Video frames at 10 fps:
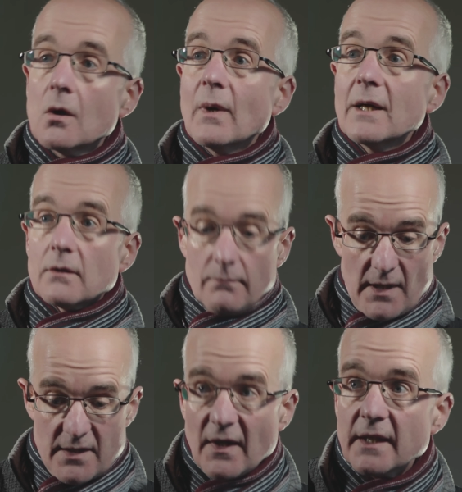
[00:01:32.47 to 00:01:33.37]
Well,
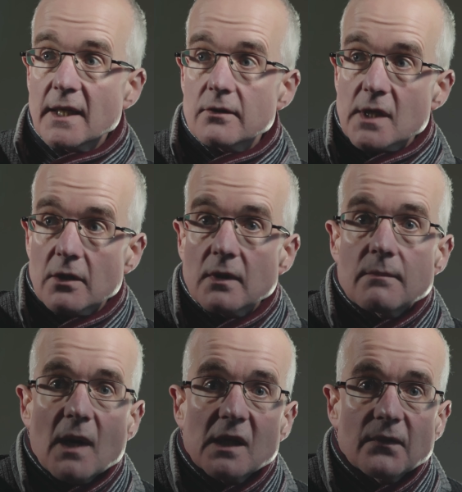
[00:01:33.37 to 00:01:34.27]
let's find out, shall we?
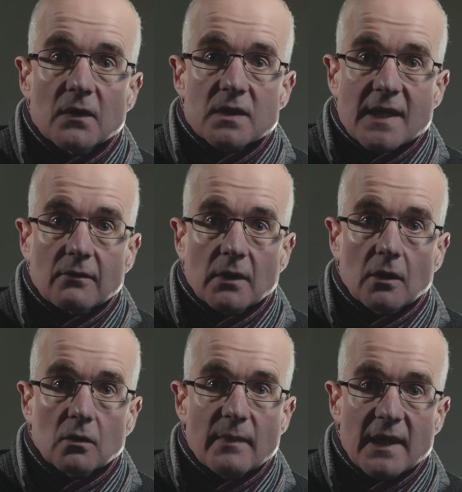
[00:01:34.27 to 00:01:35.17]
My first
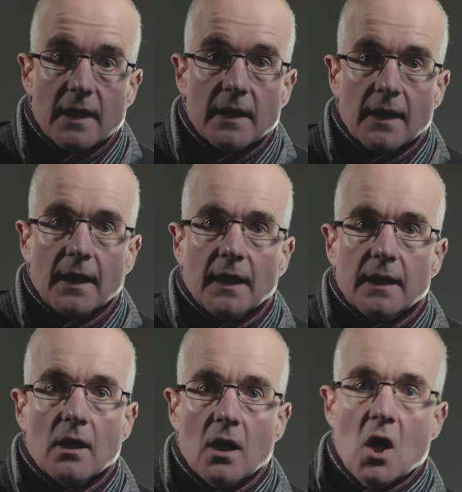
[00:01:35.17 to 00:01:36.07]
alcohol beer
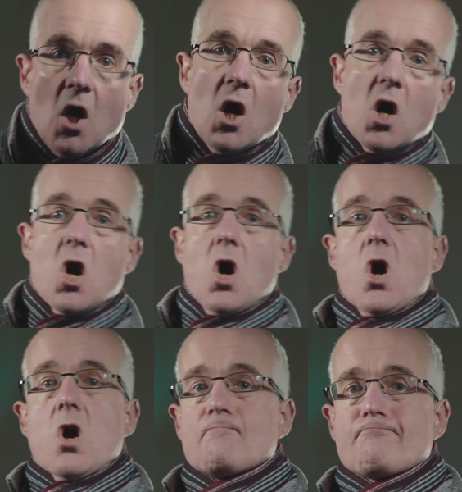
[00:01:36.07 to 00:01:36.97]
in
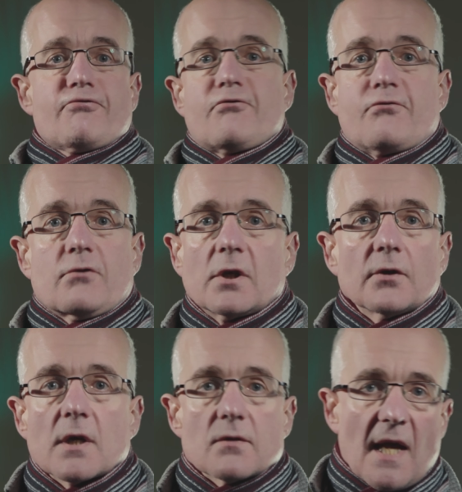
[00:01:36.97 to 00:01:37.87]

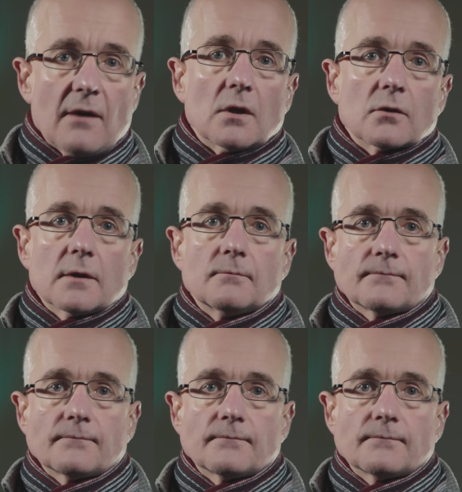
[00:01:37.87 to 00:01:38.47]
God knows how long.